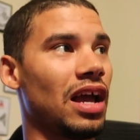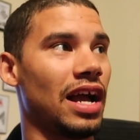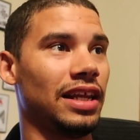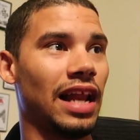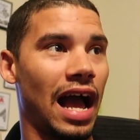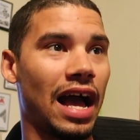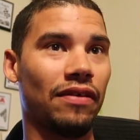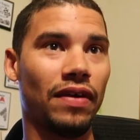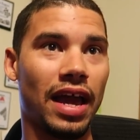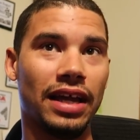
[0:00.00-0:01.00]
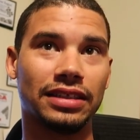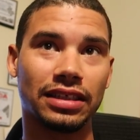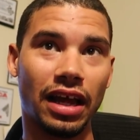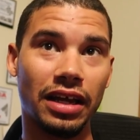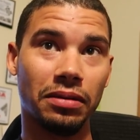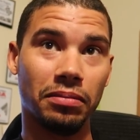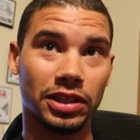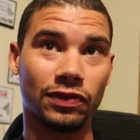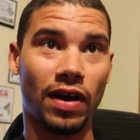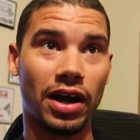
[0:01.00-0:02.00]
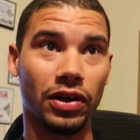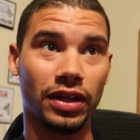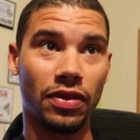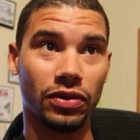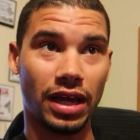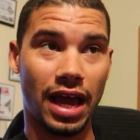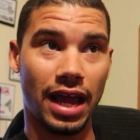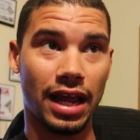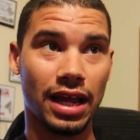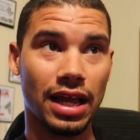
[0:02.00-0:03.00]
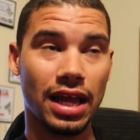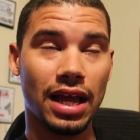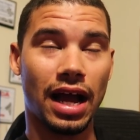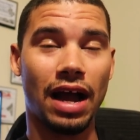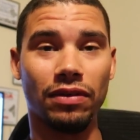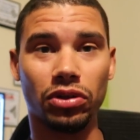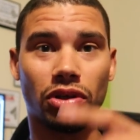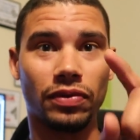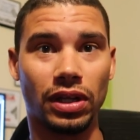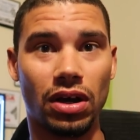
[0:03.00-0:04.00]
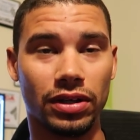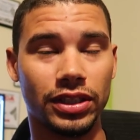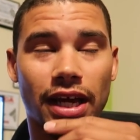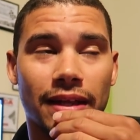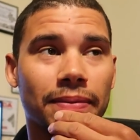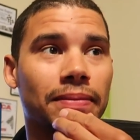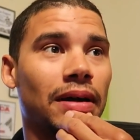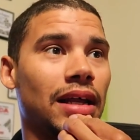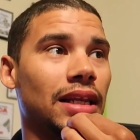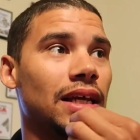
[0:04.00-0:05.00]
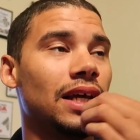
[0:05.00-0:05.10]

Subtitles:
I did have a slight misfire the other day. I haven't looked over the logs yet, but